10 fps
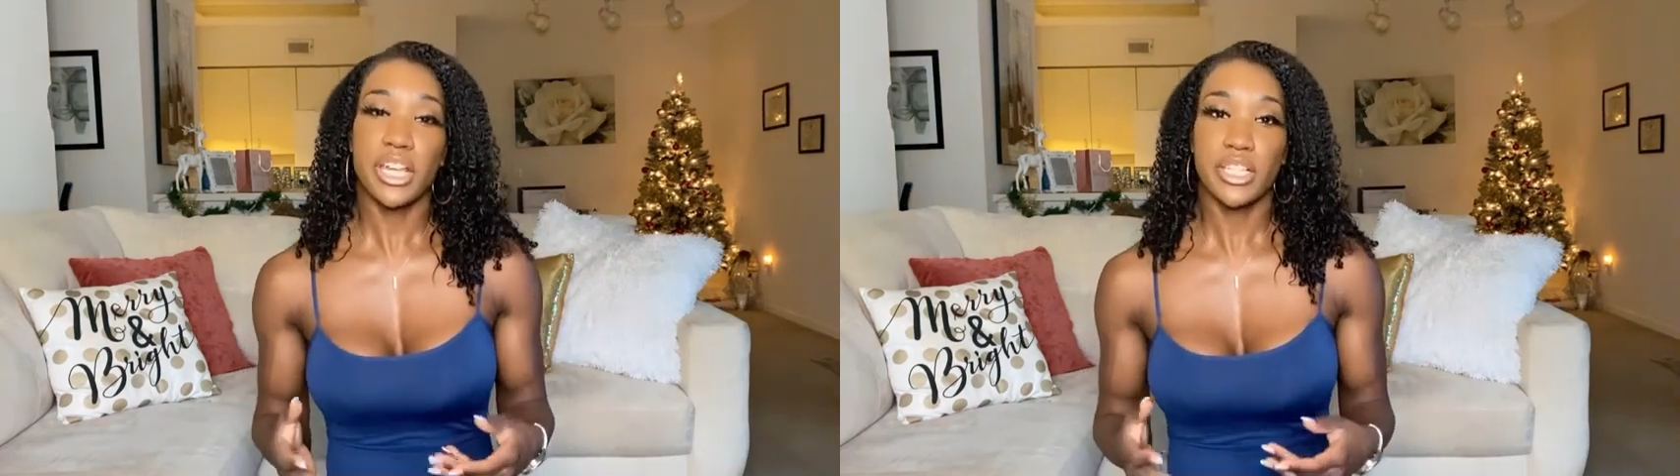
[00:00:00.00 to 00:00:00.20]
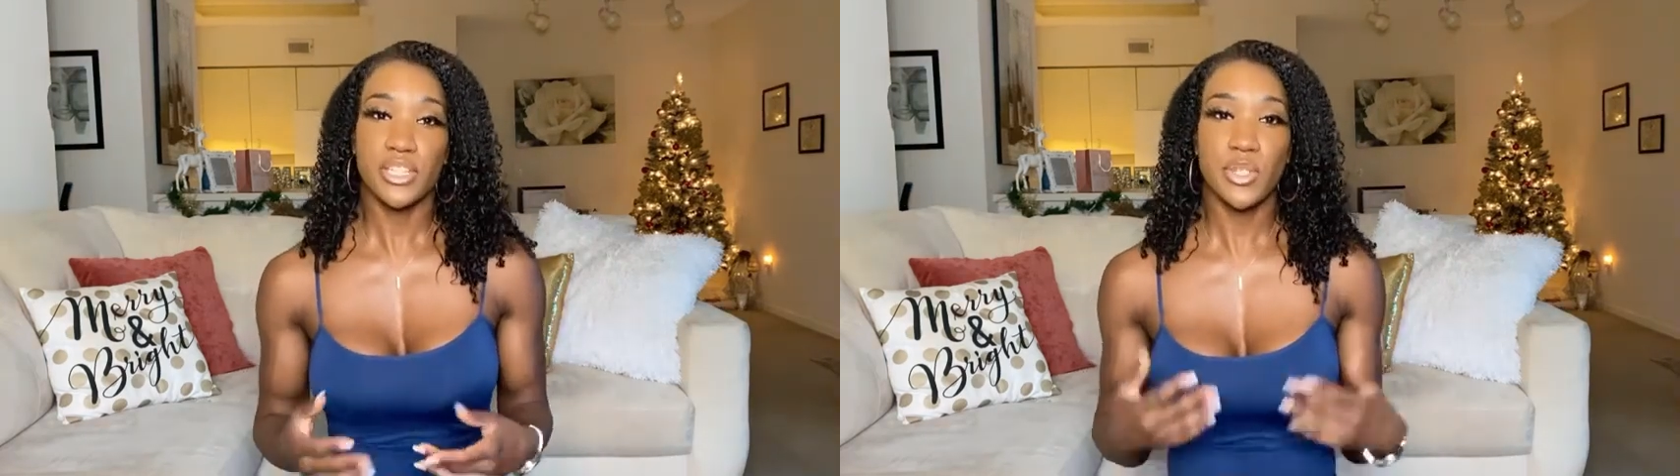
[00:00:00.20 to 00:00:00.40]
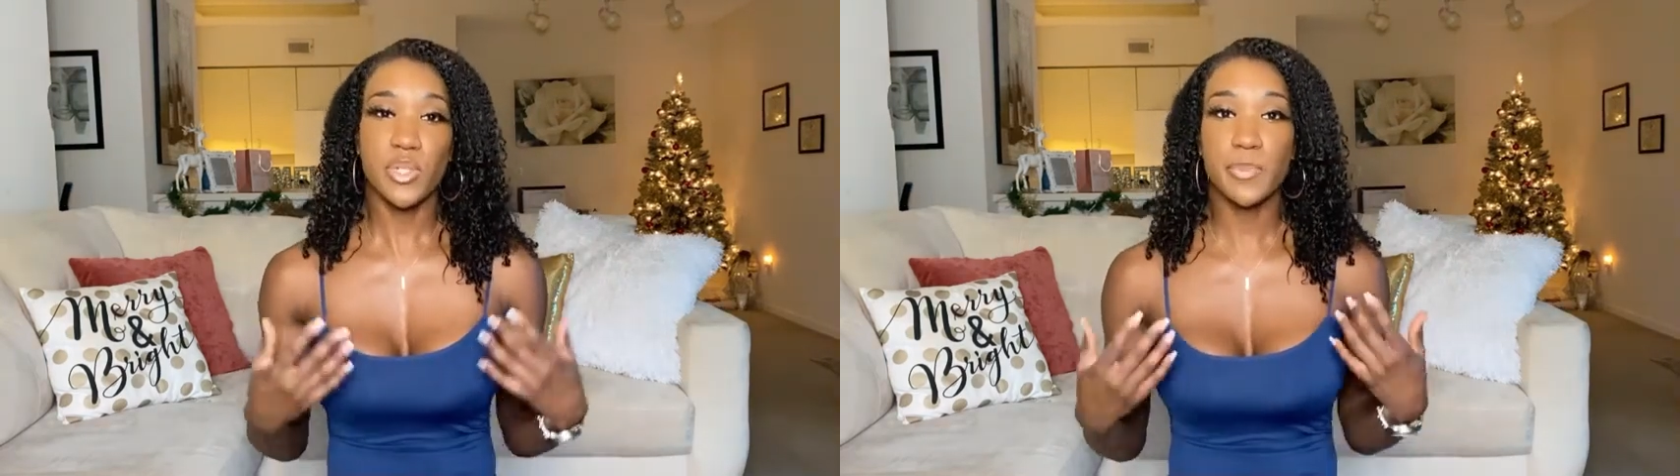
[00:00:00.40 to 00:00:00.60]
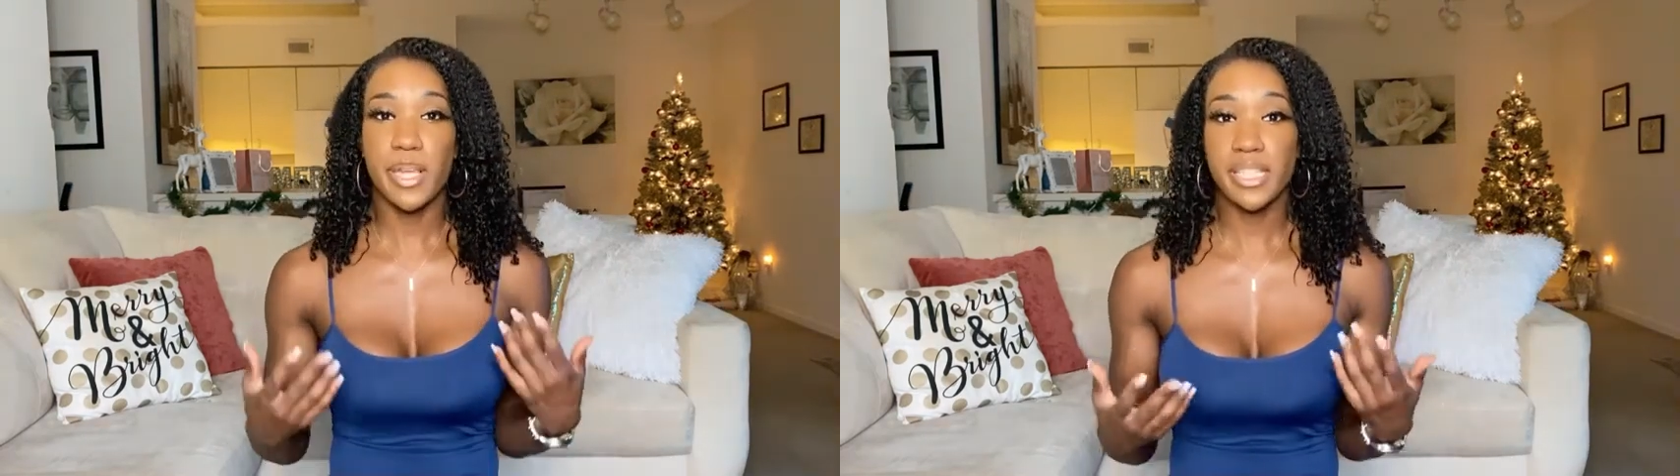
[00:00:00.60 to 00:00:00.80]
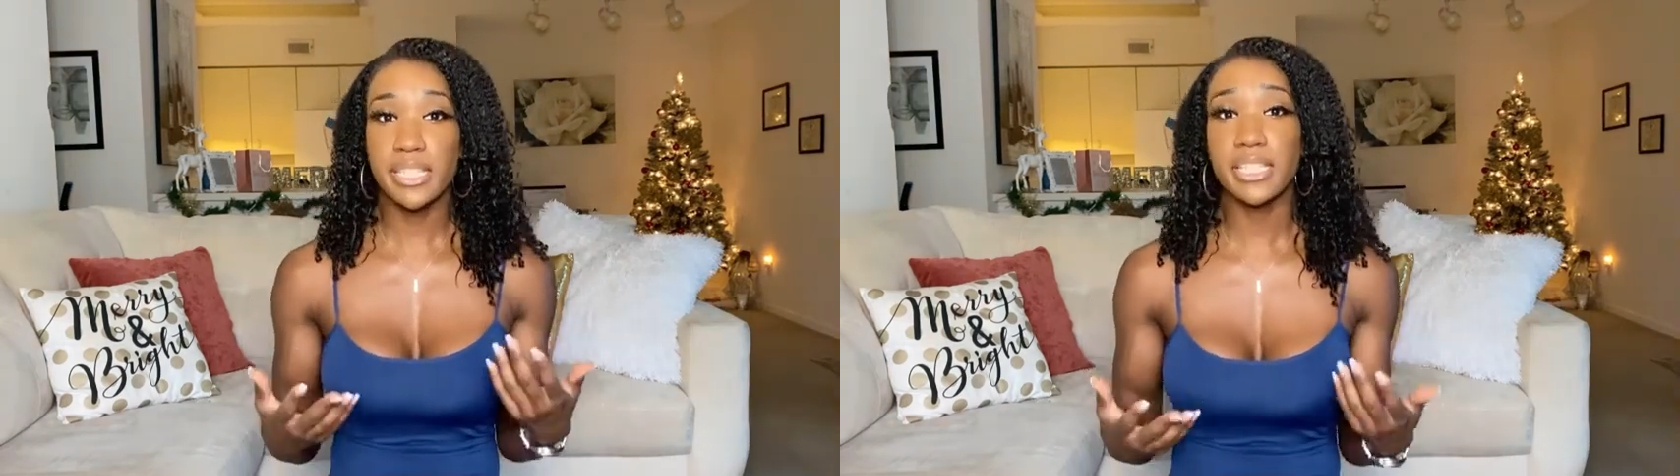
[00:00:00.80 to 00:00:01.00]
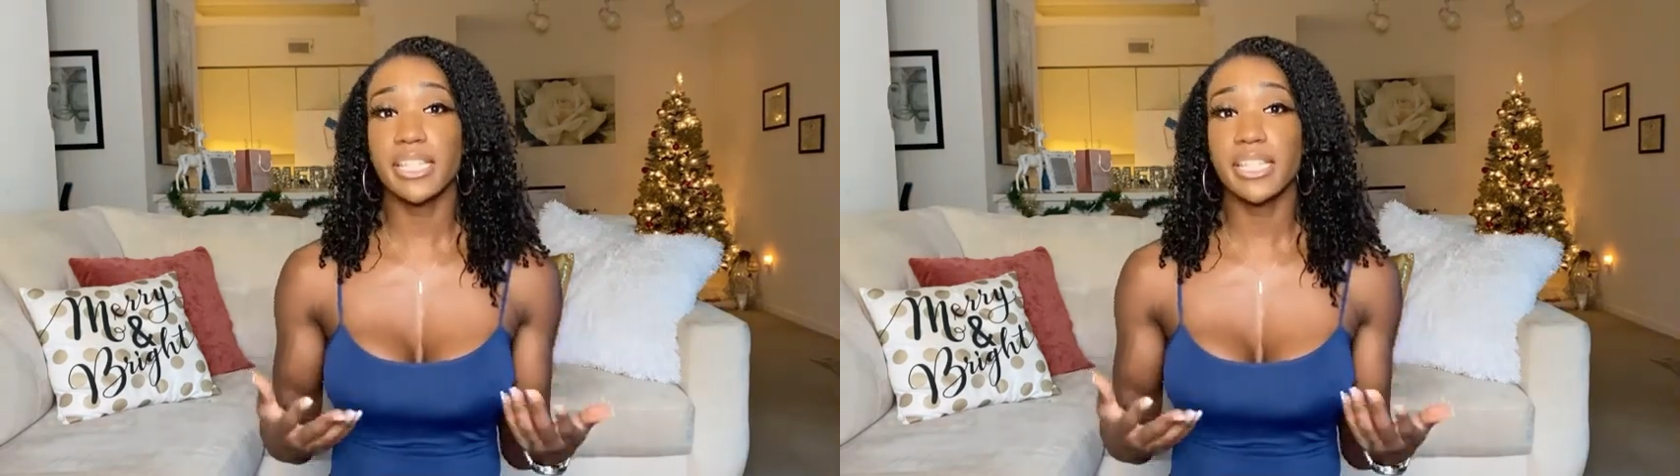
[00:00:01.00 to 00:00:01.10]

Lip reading: So it's basically like a